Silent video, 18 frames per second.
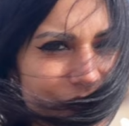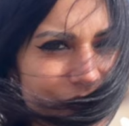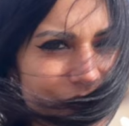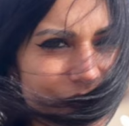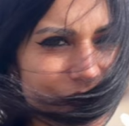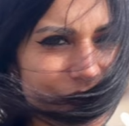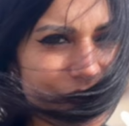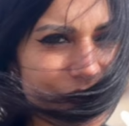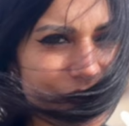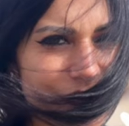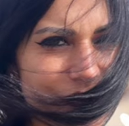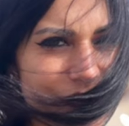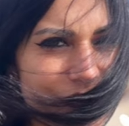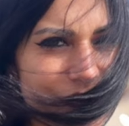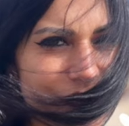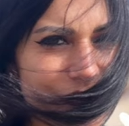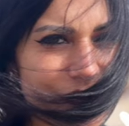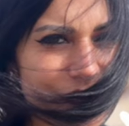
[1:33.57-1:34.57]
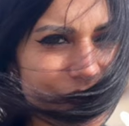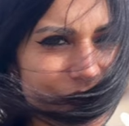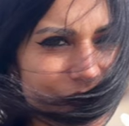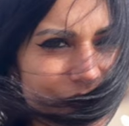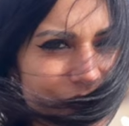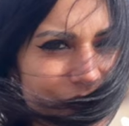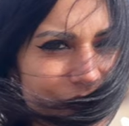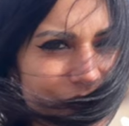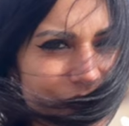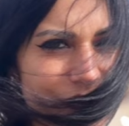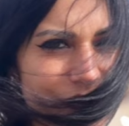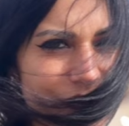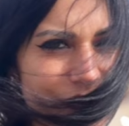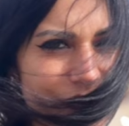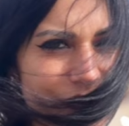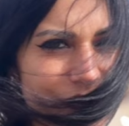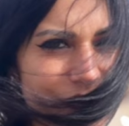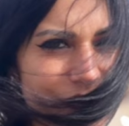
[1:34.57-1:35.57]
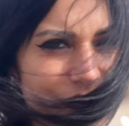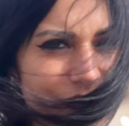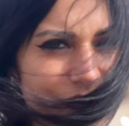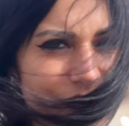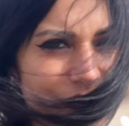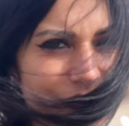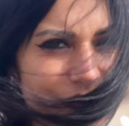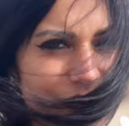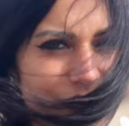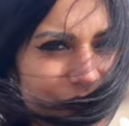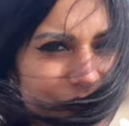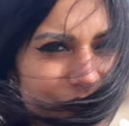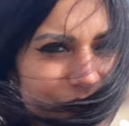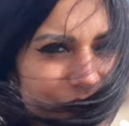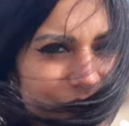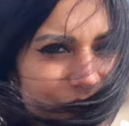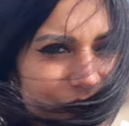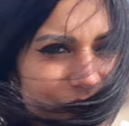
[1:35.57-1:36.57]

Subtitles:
Nobody speaks.